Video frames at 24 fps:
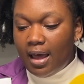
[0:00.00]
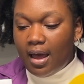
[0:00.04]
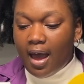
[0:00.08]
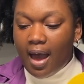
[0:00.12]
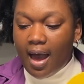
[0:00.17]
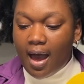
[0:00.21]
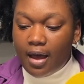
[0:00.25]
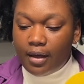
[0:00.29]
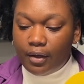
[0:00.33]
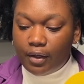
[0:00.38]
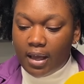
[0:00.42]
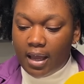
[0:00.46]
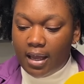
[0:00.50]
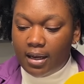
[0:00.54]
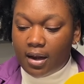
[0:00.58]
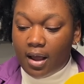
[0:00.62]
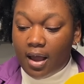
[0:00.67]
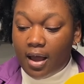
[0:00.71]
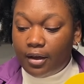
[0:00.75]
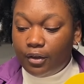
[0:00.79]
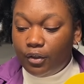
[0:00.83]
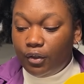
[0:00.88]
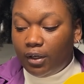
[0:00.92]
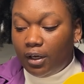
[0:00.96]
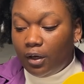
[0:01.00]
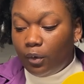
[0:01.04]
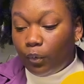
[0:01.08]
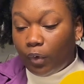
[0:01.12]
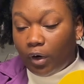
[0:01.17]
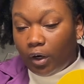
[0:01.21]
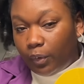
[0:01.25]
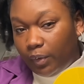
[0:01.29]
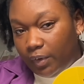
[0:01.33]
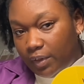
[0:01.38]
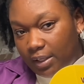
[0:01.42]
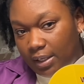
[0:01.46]
how you can
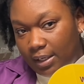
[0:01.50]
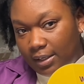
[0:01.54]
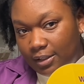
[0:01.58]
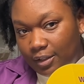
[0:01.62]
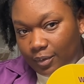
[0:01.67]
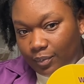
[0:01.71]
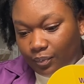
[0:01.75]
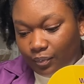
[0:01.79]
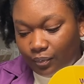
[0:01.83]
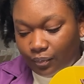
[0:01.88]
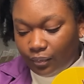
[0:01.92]
work with us.